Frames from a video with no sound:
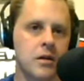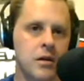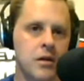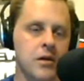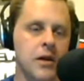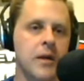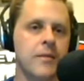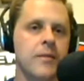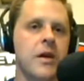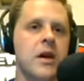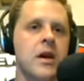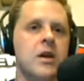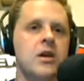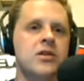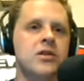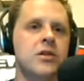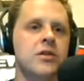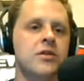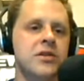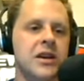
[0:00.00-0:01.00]
Okay.
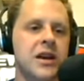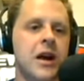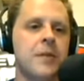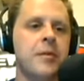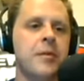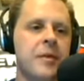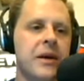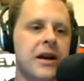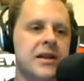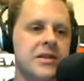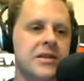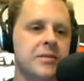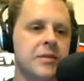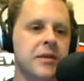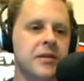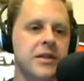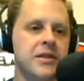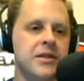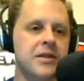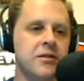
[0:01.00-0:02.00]
So there's a couple
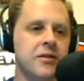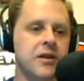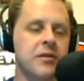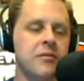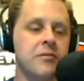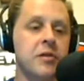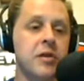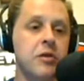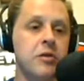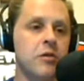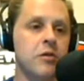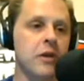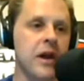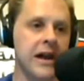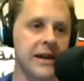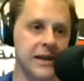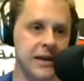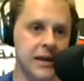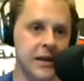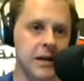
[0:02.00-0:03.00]
possibilities here. The computer
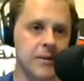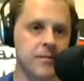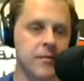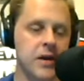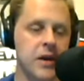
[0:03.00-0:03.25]
locking up.